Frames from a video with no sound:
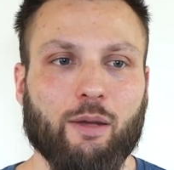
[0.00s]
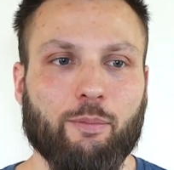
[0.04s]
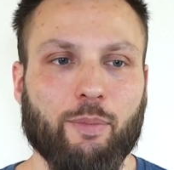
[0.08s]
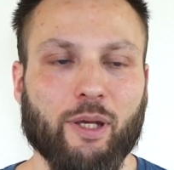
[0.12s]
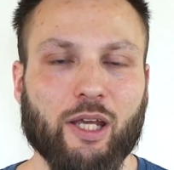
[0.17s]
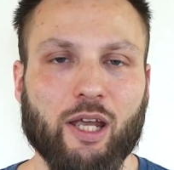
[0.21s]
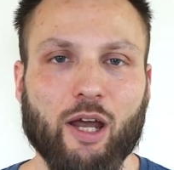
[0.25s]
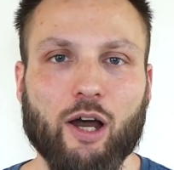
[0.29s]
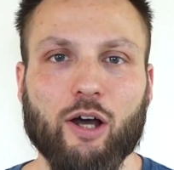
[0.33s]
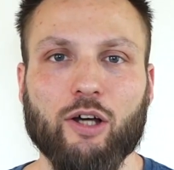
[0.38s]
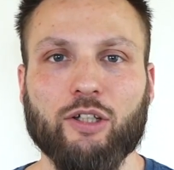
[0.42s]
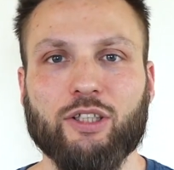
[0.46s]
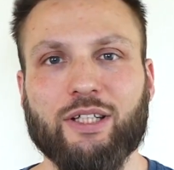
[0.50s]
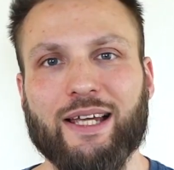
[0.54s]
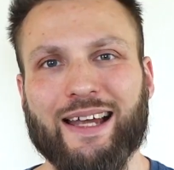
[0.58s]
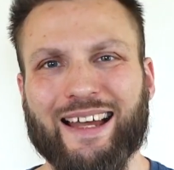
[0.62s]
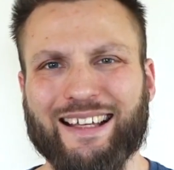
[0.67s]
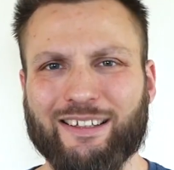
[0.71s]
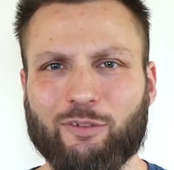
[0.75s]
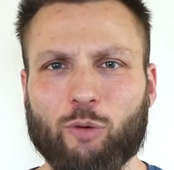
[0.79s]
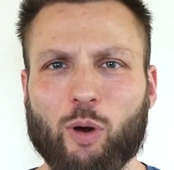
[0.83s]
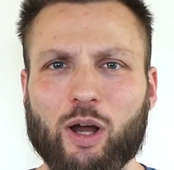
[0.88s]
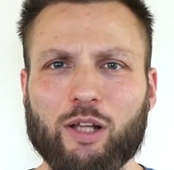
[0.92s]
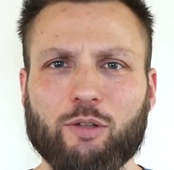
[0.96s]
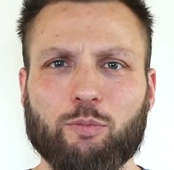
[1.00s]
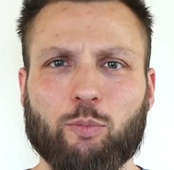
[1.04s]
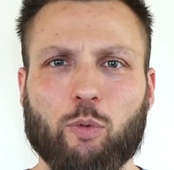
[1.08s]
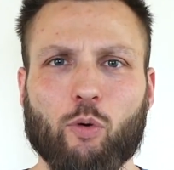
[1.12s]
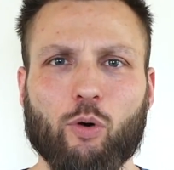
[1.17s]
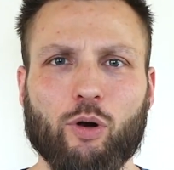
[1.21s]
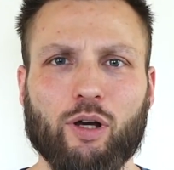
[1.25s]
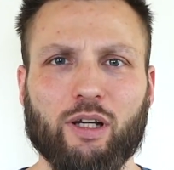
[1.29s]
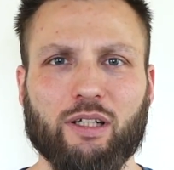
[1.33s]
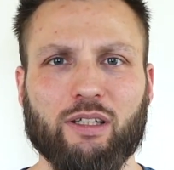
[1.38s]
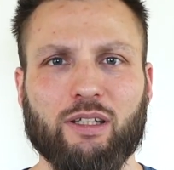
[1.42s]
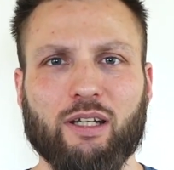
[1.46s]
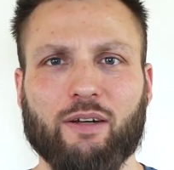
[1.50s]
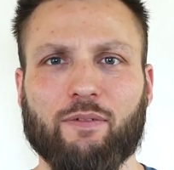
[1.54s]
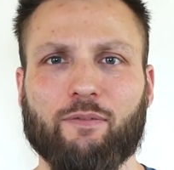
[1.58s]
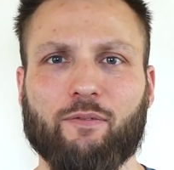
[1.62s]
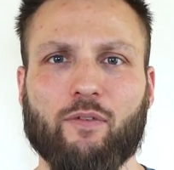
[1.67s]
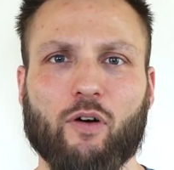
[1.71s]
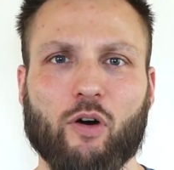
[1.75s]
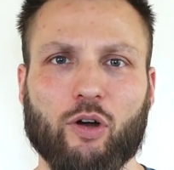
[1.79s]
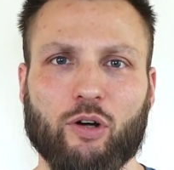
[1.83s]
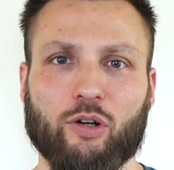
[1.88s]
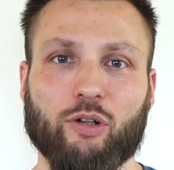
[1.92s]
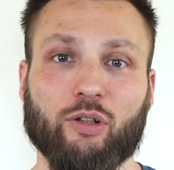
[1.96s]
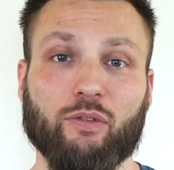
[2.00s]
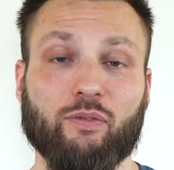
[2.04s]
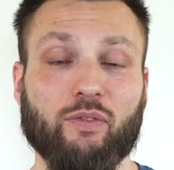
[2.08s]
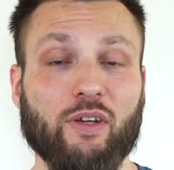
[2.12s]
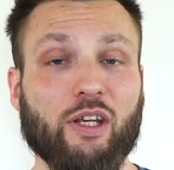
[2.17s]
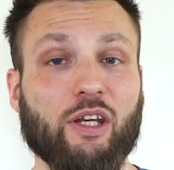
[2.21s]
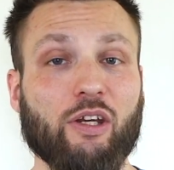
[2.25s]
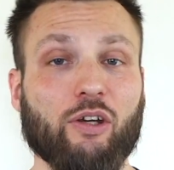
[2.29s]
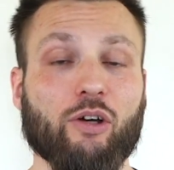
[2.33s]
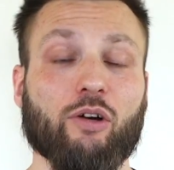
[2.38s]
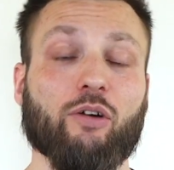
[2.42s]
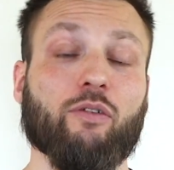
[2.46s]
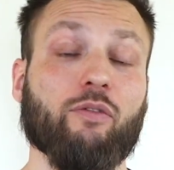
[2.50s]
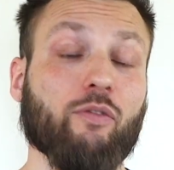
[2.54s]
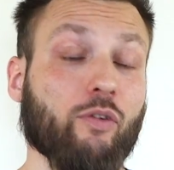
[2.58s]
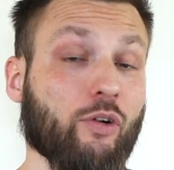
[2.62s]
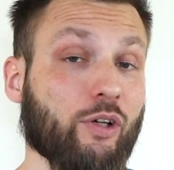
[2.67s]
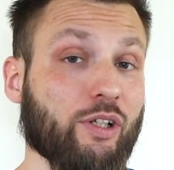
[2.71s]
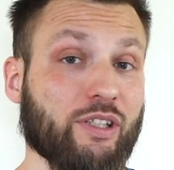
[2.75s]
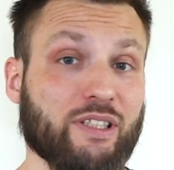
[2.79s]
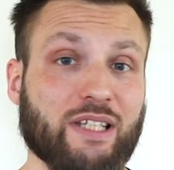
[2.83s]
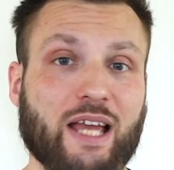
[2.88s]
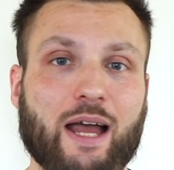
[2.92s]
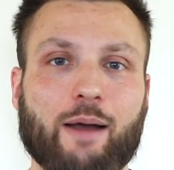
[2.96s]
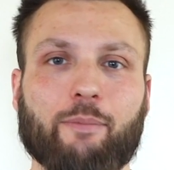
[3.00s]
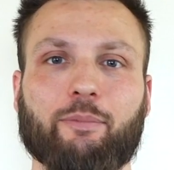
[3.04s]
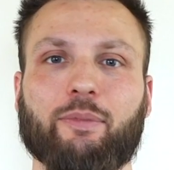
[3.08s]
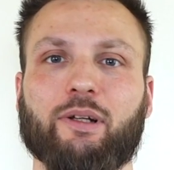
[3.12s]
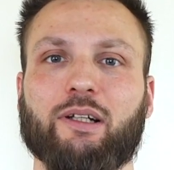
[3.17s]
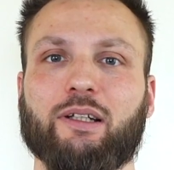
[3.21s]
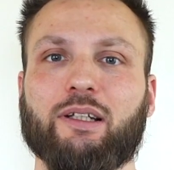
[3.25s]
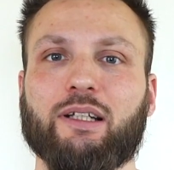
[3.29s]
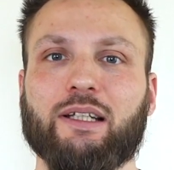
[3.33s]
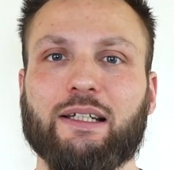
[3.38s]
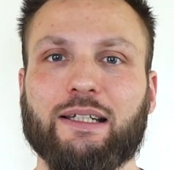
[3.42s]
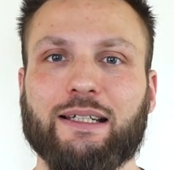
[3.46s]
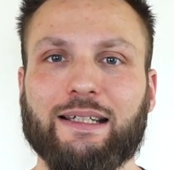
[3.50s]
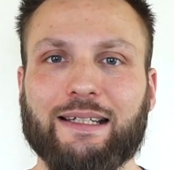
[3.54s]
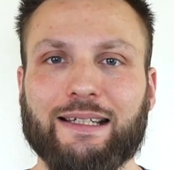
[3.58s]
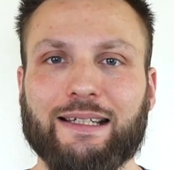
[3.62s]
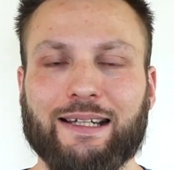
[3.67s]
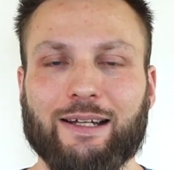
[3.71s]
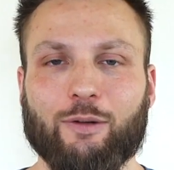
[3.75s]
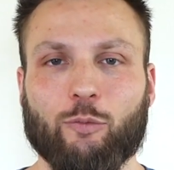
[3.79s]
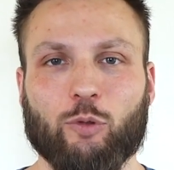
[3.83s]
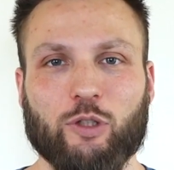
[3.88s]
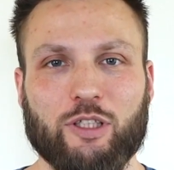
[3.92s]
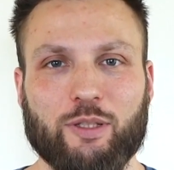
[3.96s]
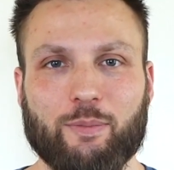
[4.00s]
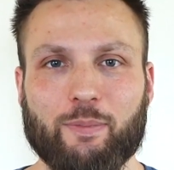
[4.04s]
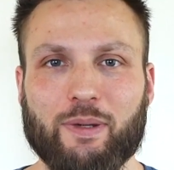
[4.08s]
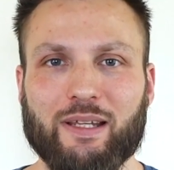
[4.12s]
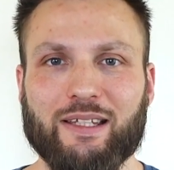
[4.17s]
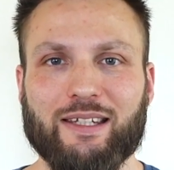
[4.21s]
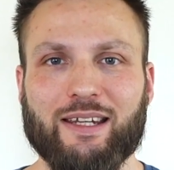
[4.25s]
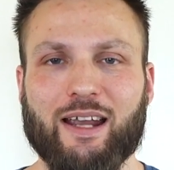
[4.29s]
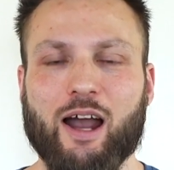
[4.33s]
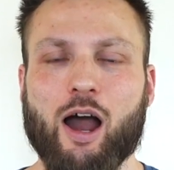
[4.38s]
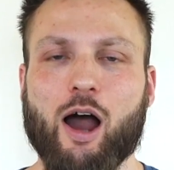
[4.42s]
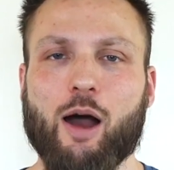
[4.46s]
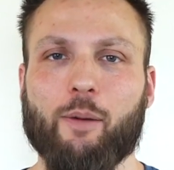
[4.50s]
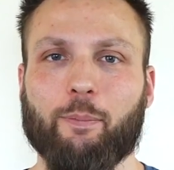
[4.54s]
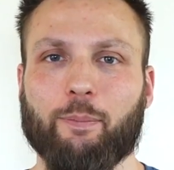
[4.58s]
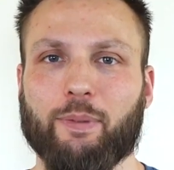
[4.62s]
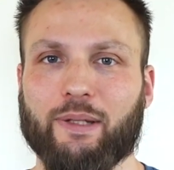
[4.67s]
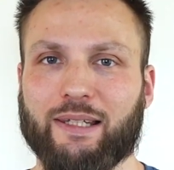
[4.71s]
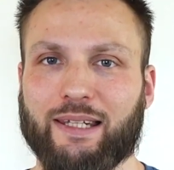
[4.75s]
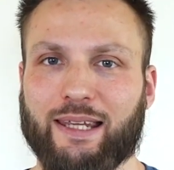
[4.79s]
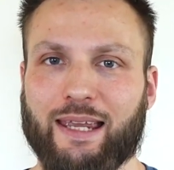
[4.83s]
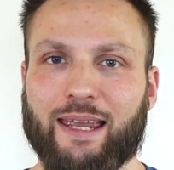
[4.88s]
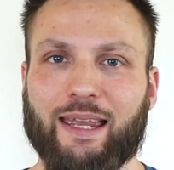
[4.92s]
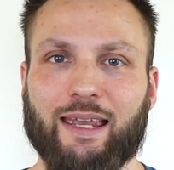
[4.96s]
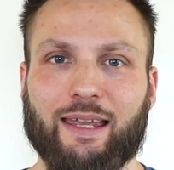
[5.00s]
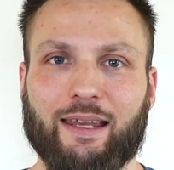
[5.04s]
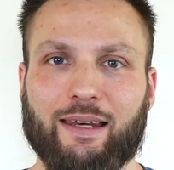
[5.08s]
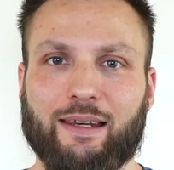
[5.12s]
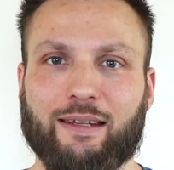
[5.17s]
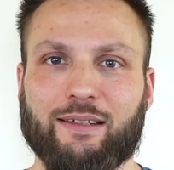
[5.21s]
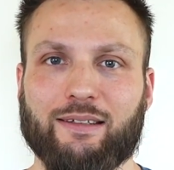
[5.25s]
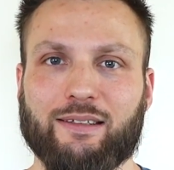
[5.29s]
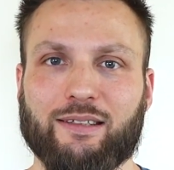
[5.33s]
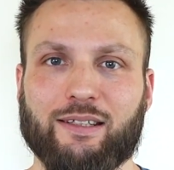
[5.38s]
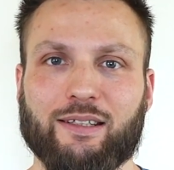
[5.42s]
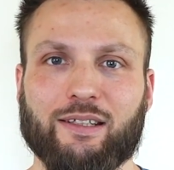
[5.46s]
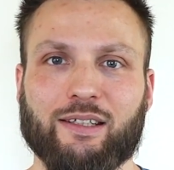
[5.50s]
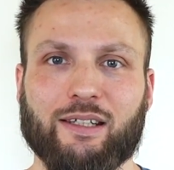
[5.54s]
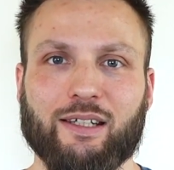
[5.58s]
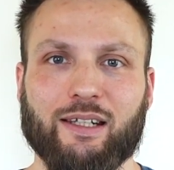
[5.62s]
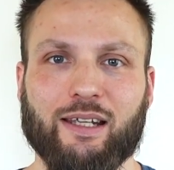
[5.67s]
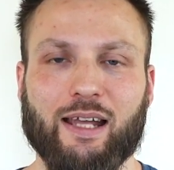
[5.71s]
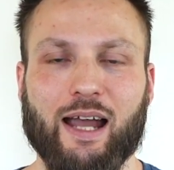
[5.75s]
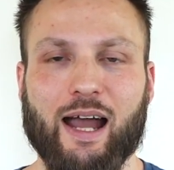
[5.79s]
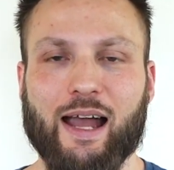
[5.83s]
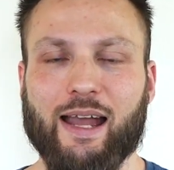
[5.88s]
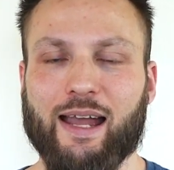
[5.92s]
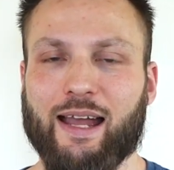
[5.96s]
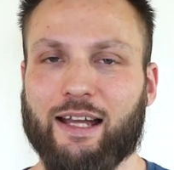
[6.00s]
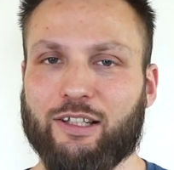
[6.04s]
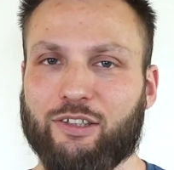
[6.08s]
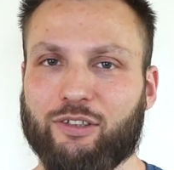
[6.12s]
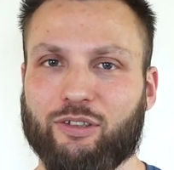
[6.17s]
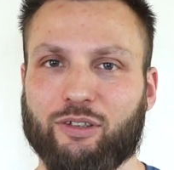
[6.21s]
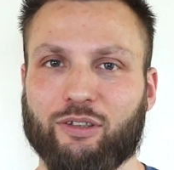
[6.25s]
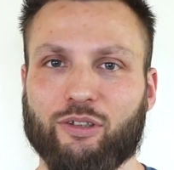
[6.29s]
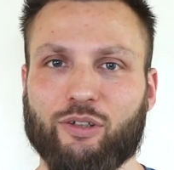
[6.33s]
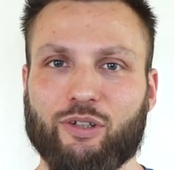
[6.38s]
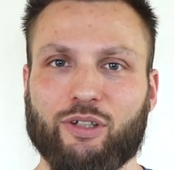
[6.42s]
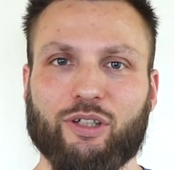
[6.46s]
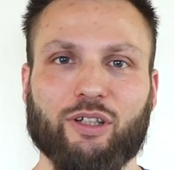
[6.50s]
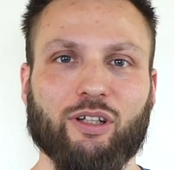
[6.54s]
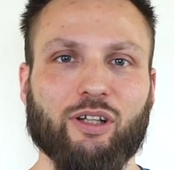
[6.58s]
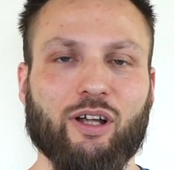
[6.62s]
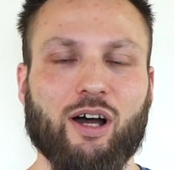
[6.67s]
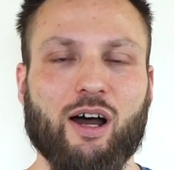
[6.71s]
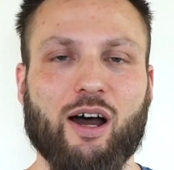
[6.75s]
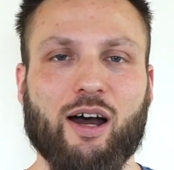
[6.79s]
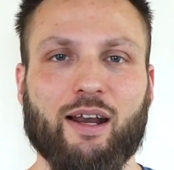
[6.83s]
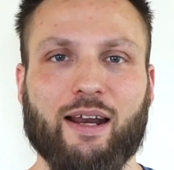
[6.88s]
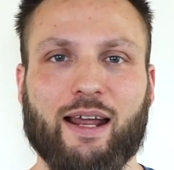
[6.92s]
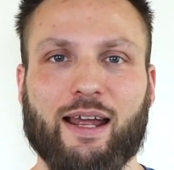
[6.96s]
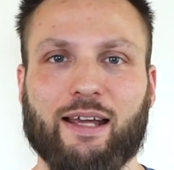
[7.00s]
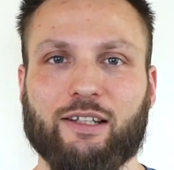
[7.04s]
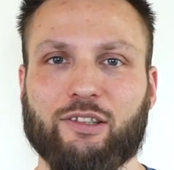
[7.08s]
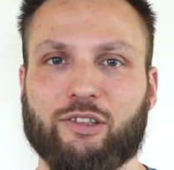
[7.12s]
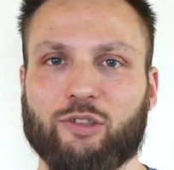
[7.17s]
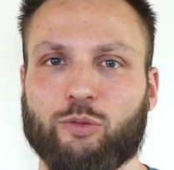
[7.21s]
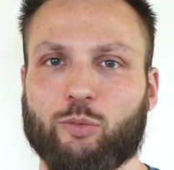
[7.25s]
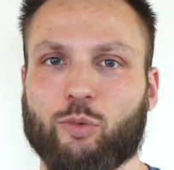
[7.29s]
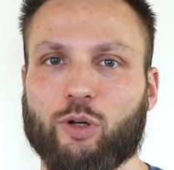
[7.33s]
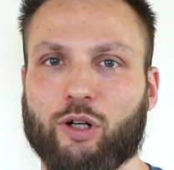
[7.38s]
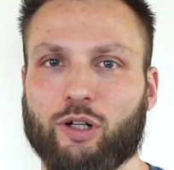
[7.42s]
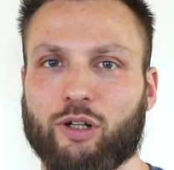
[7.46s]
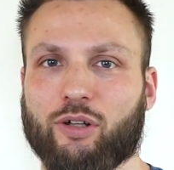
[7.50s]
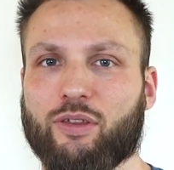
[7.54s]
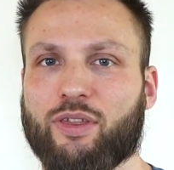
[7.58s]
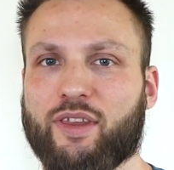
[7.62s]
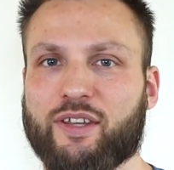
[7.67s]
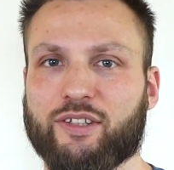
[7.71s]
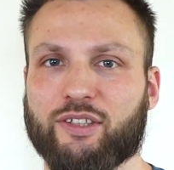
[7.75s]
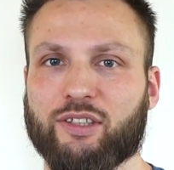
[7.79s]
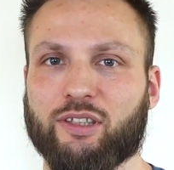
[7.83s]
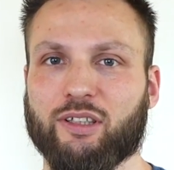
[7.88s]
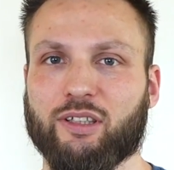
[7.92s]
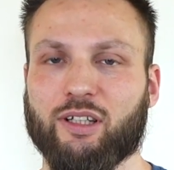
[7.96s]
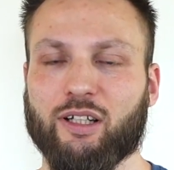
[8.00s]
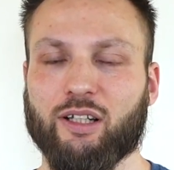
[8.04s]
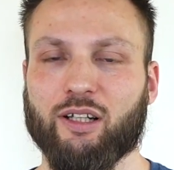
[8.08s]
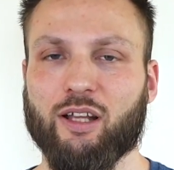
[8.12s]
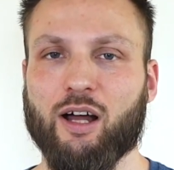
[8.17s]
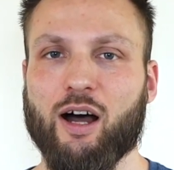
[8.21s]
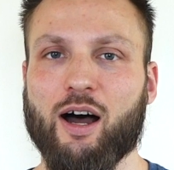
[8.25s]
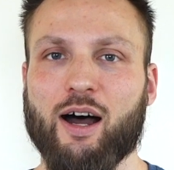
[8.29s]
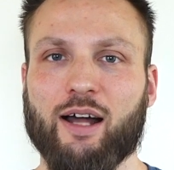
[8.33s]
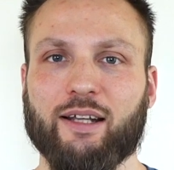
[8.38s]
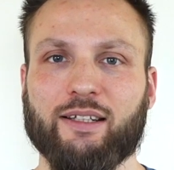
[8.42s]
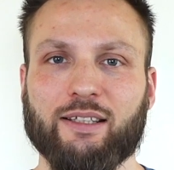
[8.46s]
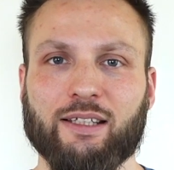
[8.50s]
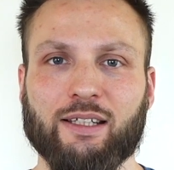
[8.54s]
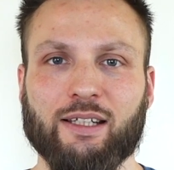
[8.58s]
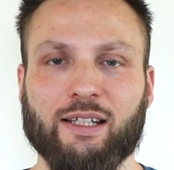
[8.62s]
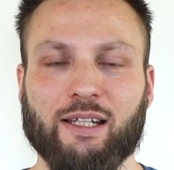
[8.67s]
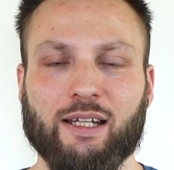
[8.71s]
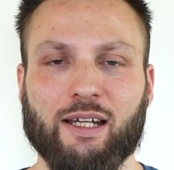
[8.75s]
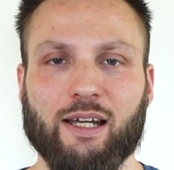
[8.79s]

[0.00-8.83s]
Because at one point, photo and video, for example, was a bit complicated. I had to learn a lot, I had to work on this a lot.